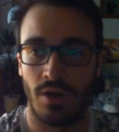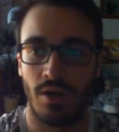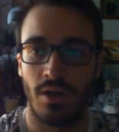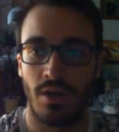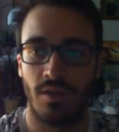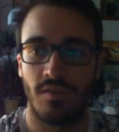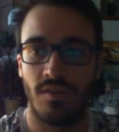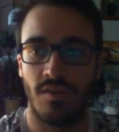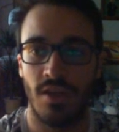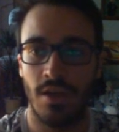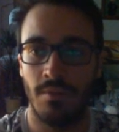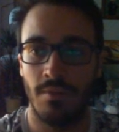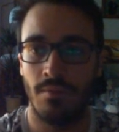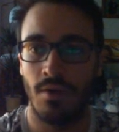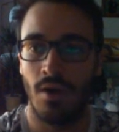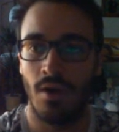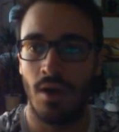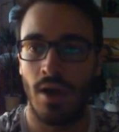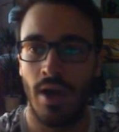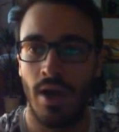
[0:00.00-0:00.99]
team,
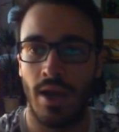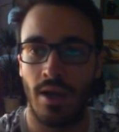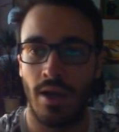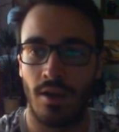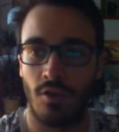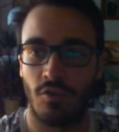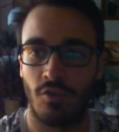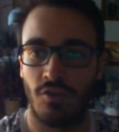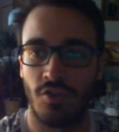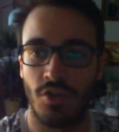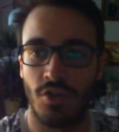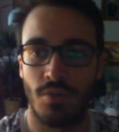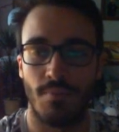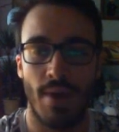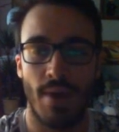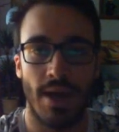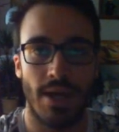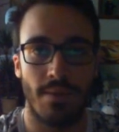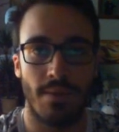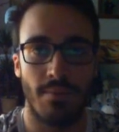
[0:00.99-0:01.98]
and consider
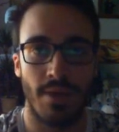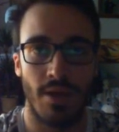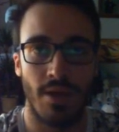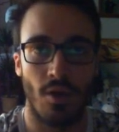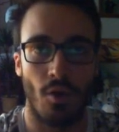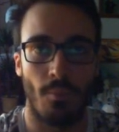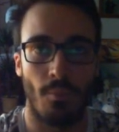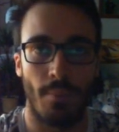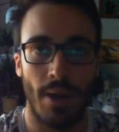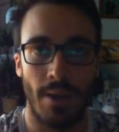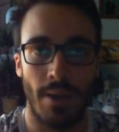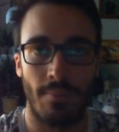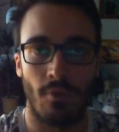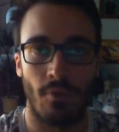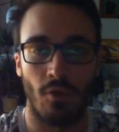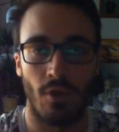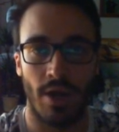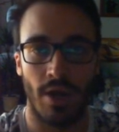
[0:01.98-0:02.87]
backing me on PayPal.